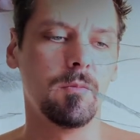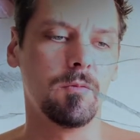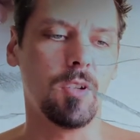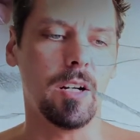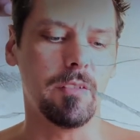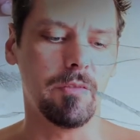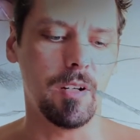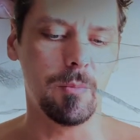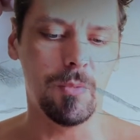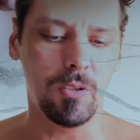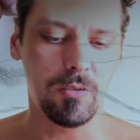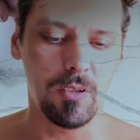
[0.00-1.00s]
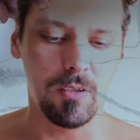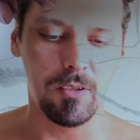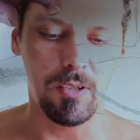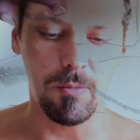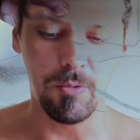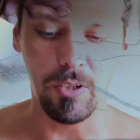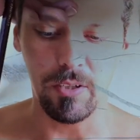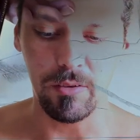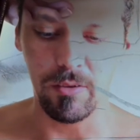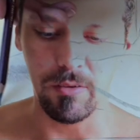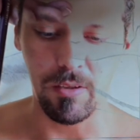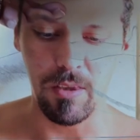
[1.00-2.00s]
trying to find books on the
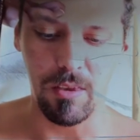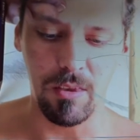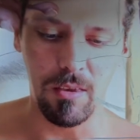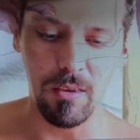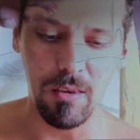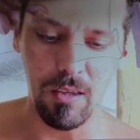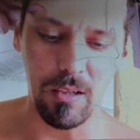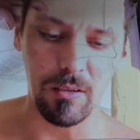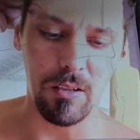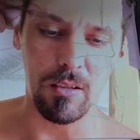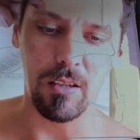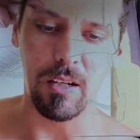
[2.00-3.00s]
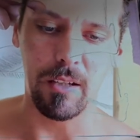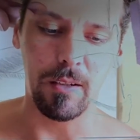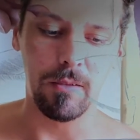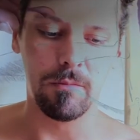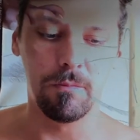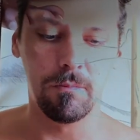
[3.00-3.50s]
subjects and things, it's like